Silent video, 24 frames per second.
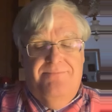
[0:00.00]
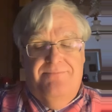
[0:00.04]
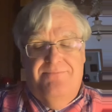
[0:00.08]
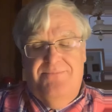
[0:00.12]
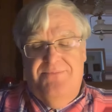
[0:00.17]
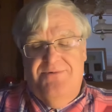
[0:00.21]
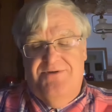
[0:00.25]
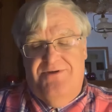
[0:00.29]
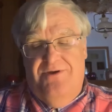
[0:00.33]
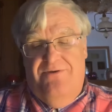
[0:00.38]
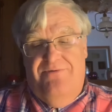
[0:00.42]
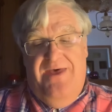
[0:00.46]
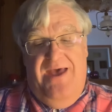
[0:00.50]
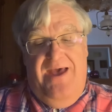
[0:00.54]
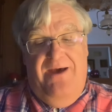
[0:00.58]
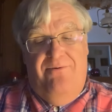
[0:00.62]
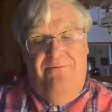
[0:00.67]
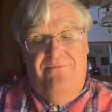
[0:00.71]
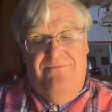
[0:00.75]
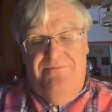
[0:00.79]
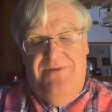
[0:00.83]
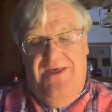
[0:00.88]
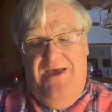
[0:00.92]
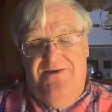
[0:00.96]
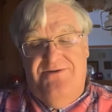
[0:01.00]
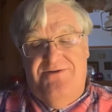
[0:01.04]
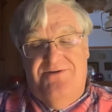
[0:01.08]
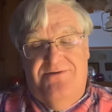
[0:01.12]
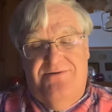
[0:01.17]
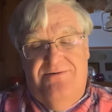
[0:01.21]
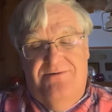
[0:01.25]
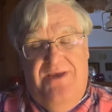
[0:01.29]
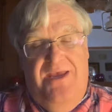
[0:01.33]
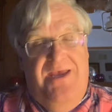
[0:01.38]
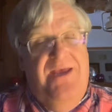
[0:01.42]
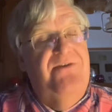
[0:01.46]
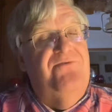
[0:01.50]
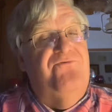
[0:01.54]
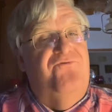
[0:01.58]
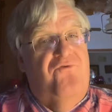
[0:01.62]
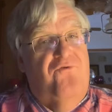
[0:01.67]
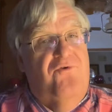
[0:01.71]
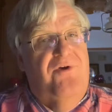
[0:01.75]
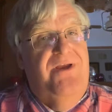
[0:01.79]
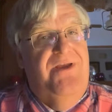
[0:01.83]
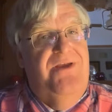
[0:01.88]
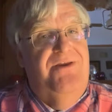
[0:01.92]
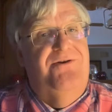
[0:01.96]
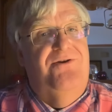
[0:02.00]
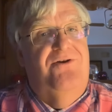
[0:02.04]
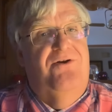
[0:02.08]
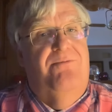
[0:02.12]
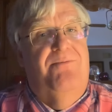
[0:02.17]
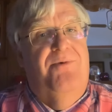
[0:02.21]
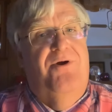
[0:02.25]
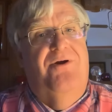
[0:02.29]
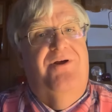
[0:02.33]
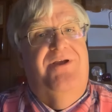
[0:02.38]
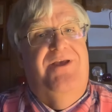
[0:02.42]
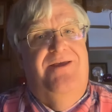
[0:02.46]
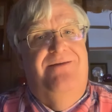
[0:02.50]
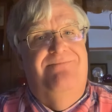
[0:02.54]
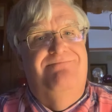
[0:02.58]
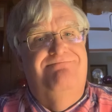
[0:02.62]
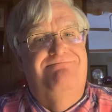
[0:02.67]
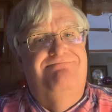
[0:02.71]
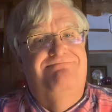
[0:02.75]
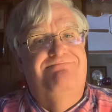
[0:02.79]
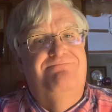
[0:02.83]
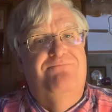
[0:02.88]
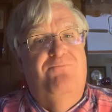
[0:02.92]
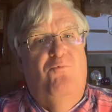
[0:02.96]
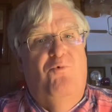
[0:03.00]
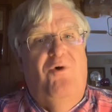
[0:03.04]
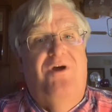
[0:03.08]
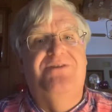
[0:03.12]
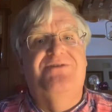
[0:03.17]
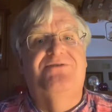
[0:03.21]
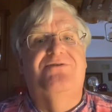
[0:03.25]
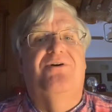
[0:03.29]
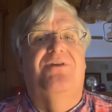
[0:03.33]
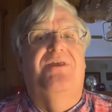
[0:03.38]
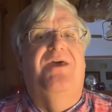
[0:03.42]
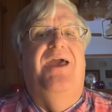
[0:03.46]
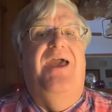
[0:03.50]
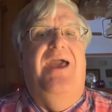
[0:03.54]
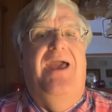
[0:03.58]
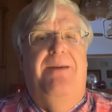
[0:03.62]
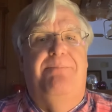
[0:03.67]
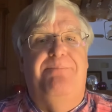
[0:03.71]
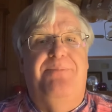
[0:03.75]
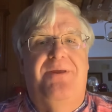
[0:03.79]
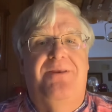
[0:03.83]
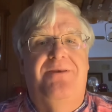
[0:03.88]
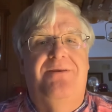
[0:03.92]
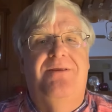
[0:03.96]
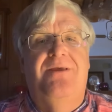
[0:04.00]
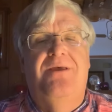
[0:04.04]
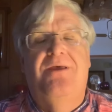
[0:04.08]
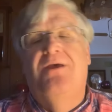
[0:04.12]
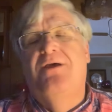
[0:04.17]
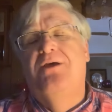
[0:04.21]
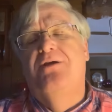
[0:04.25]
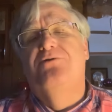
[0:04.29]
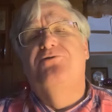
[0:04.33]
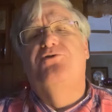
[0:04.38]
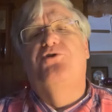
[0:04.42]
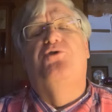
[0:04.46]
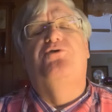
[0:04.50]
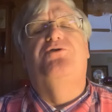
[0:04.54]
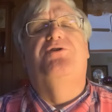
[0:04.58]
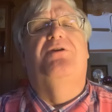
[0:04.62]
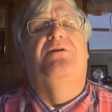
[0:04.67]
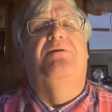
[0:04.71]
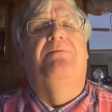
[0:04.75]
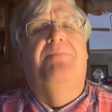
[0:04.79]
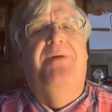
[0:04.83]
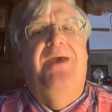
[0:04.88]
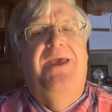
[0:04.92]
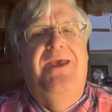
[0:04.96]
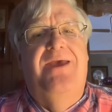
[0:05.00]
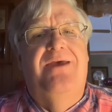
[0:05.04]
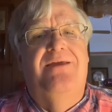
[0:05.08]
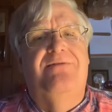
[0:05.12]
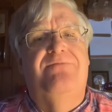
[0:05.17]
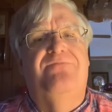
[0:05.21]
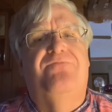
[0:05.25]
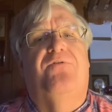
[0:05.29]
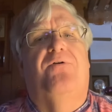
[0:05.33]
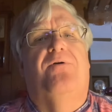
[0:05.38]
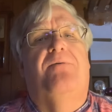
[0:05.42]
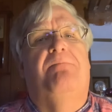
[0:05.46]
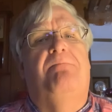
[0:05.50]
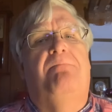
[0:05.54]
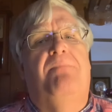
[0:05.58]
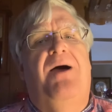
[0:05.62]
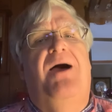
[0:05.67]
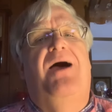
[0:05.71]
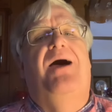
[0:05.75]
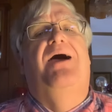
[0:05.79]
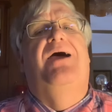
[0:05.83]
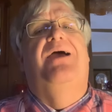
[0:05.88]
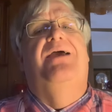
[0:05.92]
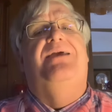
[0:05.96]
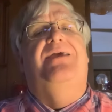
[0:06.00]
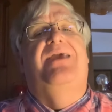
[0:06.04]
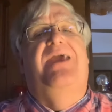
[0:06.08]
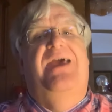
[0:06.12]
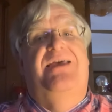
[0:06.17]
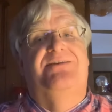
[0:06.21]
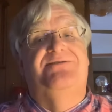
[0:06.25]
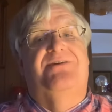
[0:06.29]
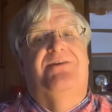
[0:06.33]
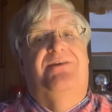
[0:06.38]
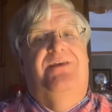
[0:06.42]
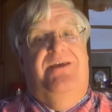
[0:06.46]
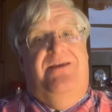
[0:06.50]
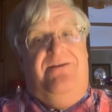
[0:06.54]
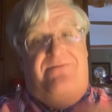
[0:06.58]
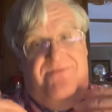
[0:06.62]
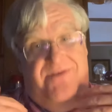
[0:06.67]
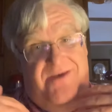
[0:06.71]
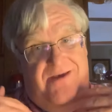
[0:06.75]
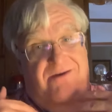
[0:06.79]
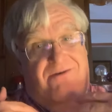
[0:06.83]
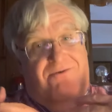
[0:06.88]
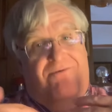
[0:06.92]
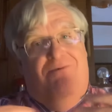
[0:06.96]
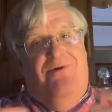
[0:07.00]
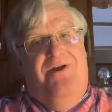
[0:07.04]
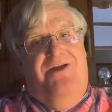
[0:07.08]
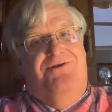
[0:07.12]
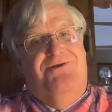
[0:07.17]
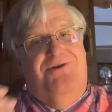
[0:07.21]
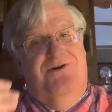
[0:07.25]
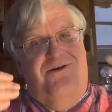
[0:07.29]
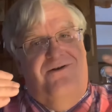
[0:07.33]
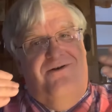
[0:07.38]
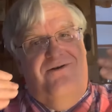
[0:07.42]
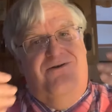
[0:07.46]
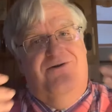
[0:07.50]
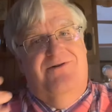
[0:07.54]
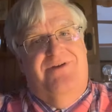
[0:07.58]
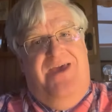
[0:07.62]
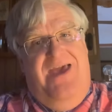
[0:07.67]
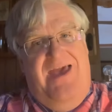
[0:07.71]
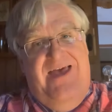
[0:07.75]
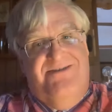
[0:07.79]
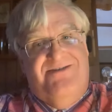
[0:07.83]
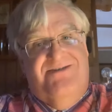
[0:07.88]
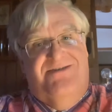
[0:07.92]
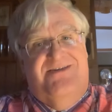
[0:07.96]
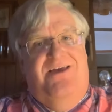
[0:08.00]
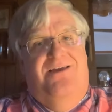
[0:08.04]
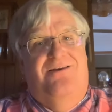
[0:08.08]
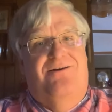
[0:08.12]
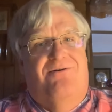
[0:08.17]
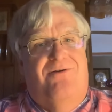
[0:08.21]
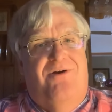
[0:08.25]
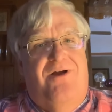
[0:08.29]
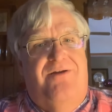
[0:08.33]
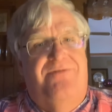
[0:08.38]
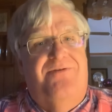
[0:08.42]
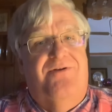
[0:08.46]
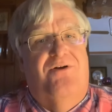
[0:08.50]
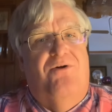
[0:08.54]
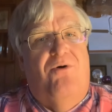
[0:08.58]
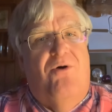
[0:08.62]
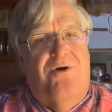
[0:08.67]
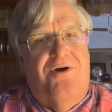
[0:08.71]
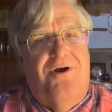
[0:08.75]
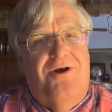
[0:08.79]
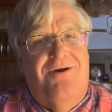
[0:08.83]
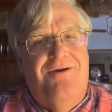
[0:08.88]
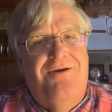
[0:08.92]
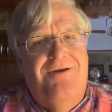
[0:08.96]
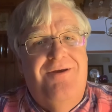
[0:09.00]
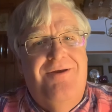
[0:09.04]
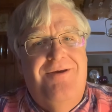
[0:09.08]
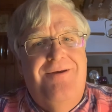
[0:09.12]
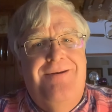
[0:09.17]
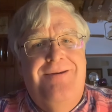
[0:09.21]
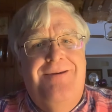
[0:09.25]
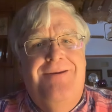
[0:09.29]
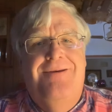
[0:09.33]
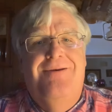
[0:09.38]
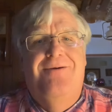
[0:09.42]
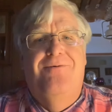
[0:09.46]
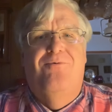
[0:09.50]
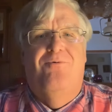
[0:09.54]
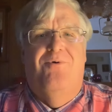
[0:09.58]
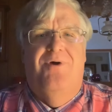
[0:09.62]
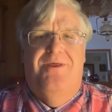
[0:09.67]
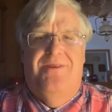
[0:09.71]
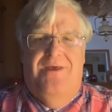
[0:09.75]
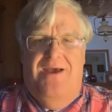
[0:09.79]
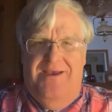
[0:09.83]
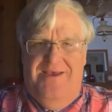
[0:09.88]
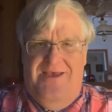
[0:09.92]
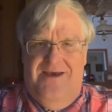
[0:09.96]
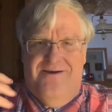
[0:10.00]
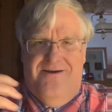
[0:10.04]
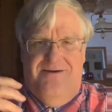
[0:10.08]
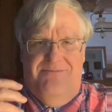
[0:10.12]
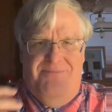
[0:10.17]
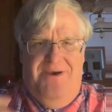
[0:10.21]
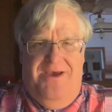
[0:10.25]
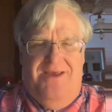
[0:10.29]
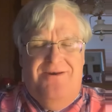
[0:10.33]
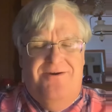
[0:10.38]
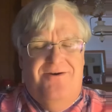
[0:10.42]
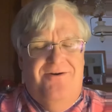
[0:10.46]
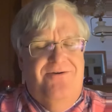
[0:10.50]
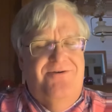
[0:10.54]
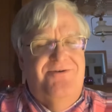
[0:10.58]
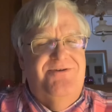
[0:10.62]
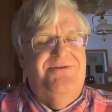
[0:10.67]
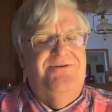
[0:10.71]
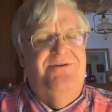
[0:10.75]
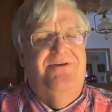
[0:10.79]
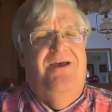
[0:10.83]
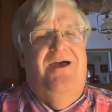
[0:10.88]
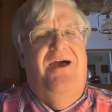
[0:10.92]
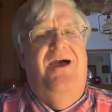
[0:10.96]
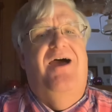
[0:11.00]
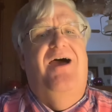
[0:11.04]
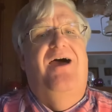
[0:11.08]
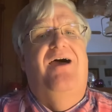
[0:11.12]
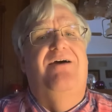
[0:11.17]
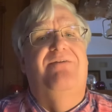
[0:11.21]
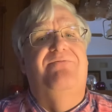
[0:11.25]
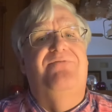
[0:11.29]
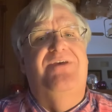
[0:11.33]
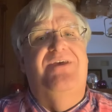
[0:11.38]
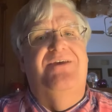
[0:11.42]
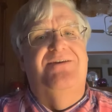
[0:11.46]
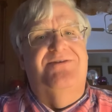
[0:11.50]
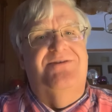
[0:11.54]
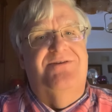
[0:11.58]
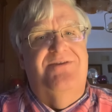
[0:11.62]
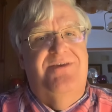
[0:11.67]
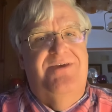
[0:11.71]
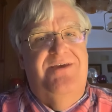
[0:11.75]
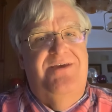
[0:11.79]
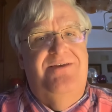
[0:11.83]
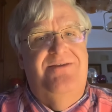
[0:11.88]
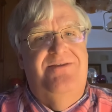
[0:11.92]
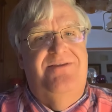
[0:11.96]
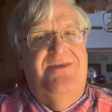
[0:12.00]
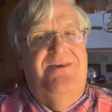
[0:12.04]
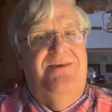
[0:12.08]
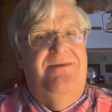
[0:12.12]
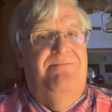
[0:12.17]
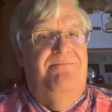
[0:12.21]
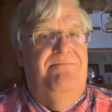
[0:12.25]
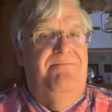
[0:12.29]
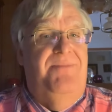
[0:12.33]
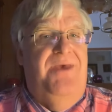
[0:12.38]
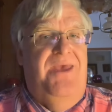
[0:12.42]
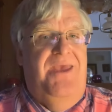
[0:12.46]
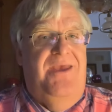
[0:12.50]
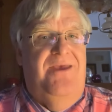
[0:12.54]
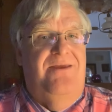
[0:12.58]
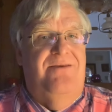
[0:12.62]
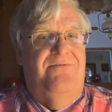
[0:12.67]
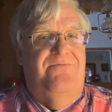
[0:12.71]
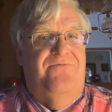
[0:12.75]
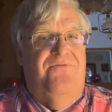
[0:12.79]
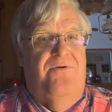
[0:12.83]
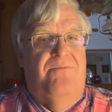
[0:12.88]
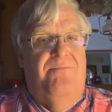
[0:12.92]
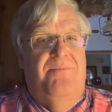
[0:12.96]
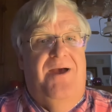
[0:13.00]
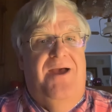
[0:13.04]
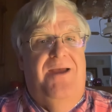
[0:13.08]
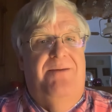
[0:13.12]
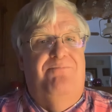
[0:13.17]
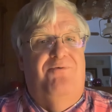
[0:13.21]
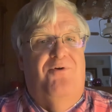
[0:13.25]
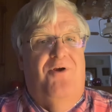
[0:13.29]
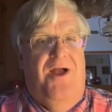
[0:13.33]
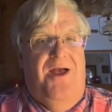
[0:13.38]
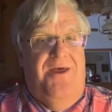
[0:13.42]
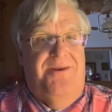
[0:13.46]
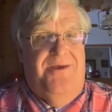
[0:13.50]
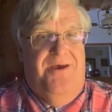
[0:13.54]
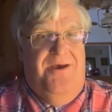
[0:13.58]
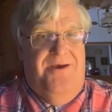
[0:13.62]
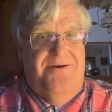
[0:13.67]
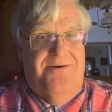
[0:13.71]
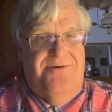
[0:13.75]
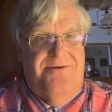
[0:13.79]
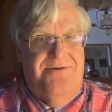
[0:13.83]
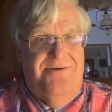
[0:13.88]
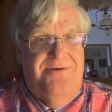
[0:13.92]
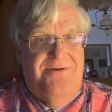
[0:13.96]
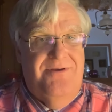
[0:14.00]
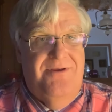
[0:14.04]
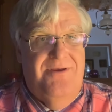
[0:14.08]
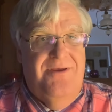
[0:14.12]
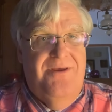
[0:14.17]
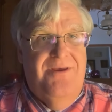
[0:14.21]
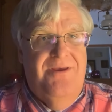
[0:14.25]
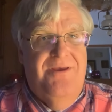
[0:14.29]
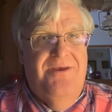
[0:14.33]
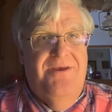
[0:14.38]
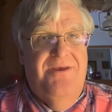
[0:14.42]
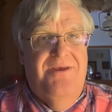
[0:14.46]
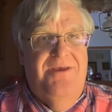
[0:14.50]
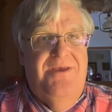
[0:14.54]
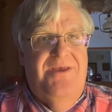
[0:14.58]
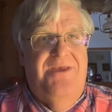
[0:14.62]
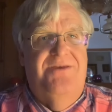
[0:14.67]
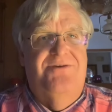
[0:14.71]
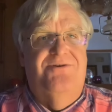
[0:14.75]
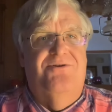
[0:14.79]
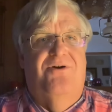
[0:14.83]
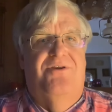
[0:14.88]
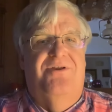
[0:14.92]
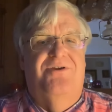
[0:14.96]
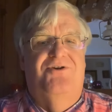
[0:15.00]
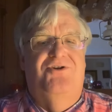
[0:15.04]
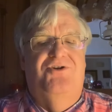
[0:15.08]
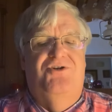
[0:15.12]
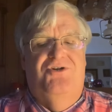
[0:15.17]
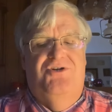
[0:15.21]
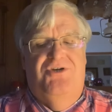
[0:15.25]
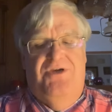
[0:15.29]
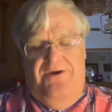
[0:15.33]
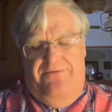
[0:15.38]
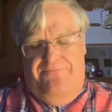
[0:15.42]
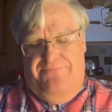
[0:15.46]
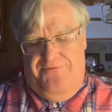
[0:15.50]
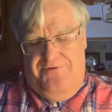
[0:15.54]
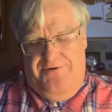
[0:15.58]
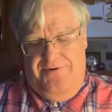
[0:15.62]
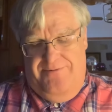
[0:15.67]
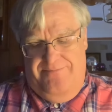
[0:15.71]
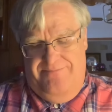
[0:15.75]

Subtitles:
So that's entry into your market. What's going to happen to the demand for my gasoline, the original gas seller on the corner, when I get competitors? Obviously, the demand for my product is going to shift.